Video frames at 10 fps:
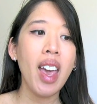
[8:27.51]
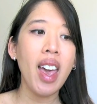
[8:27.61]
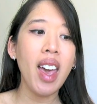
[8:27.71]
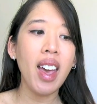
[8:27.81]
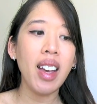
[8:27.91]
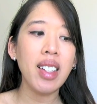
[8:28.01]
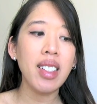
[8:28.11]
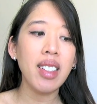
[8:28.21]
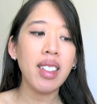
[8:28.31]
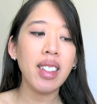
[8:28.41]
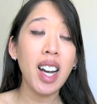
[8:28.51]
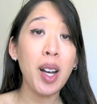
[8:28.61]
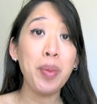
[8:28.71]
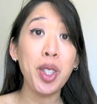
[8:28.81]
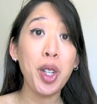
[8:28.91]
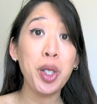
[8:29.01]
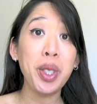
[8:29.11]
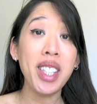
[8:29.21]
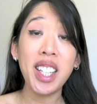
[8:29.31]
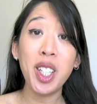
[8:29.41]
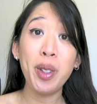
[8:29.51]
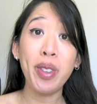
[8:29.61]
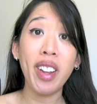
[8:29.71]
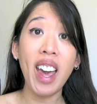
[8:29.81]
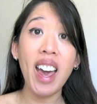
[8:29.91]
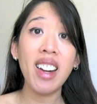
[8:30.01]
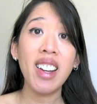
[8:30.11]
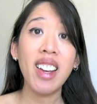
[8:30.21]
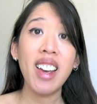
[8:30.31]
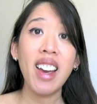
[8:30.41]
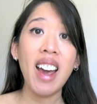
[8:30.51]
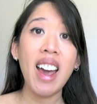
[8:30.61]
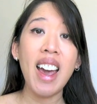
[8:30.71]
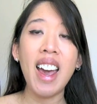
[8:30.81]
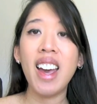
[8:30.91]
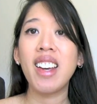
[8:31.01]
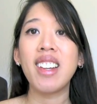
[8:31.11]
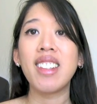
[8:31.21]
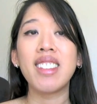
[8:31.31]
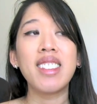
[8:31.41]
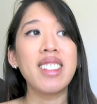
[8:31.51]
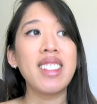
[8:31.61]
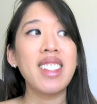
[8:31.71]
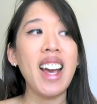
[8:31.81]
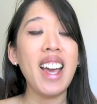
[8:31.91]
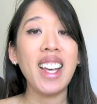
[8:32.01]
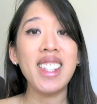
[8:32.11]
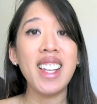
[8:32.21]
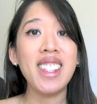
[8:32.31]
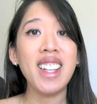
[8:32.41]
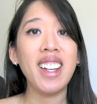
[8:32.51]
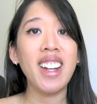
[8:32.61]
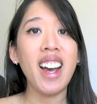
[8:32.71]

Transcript: and um, so stay tuned for that and I guess that's it.